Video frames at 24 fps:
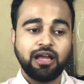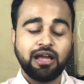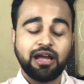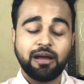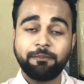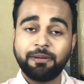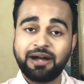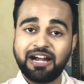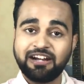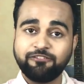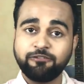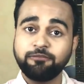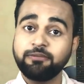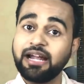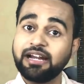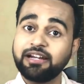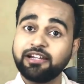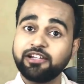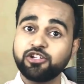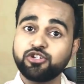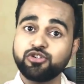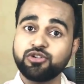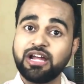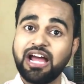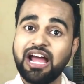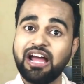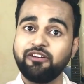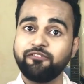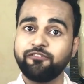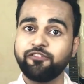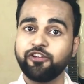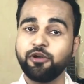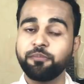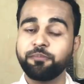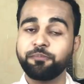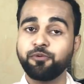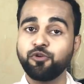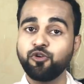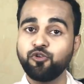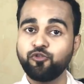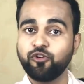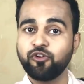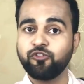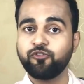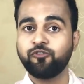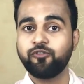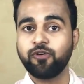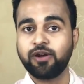Apart from that, you should have your proof
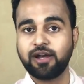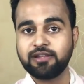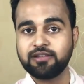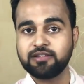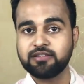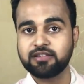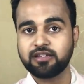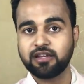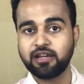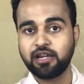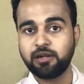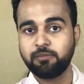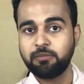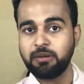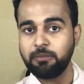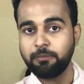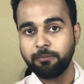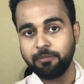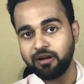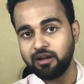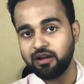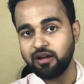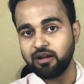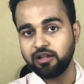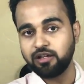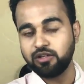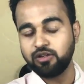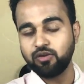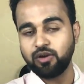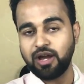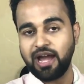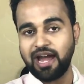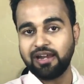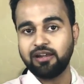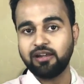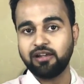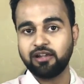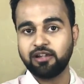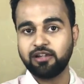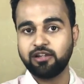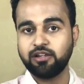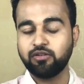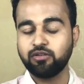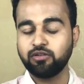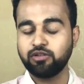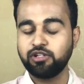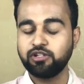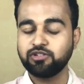of funds. Remember, you had
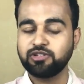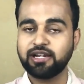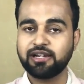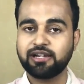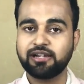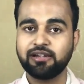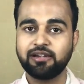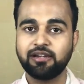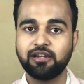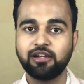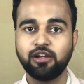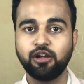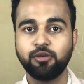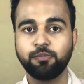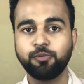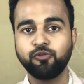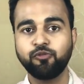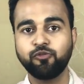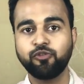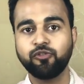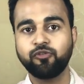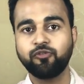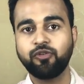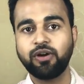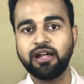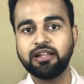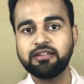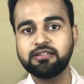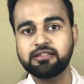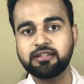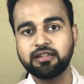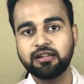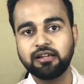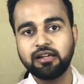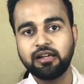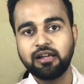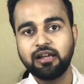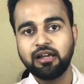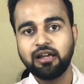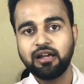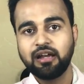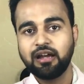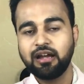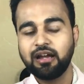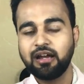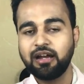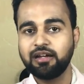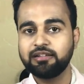you settled your proof of funds
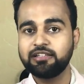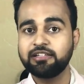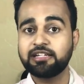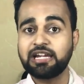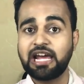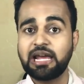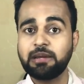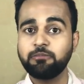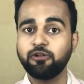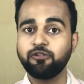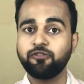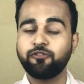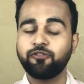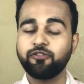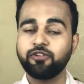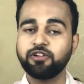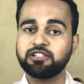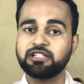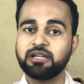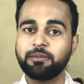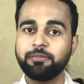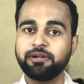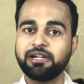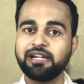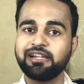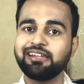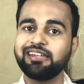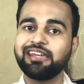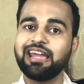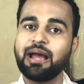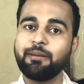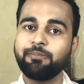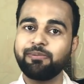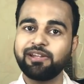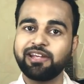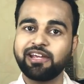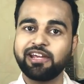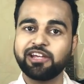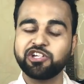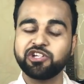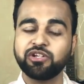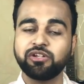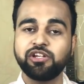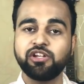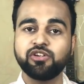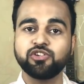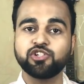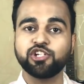at the time of submitting the
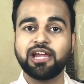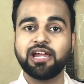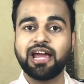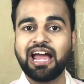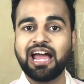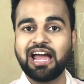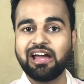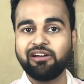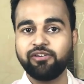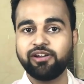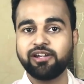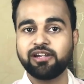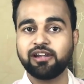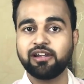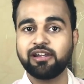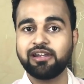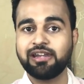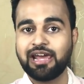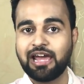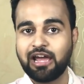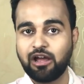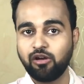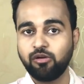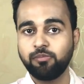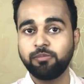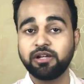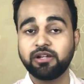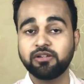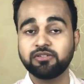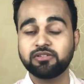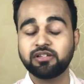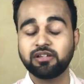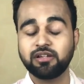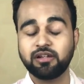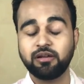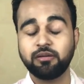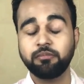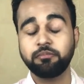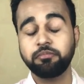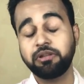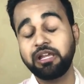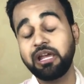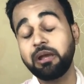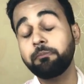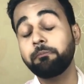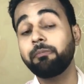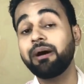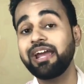application. You should have it now, because
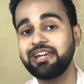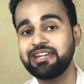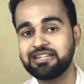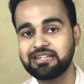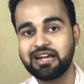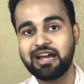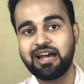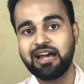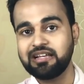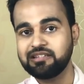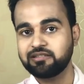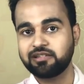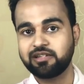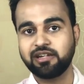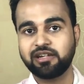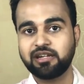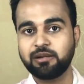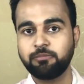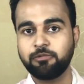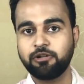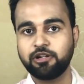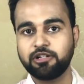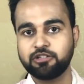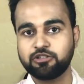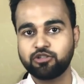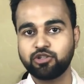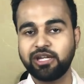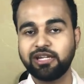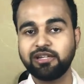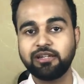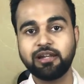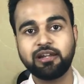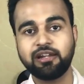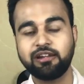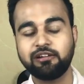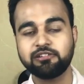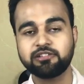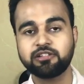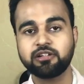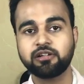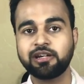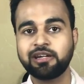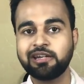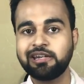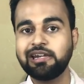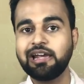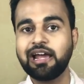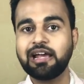they might ask it. I'm not saying that they'll
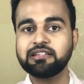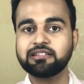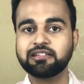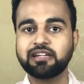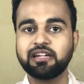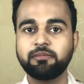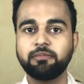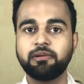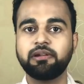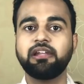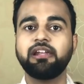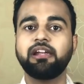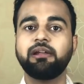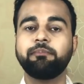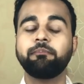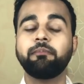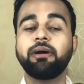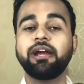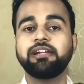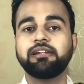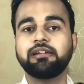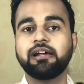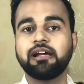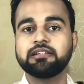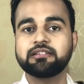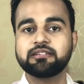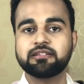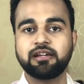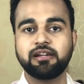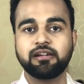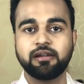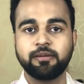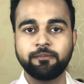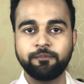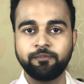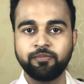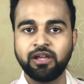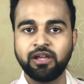certainly ask it, but they might ask it.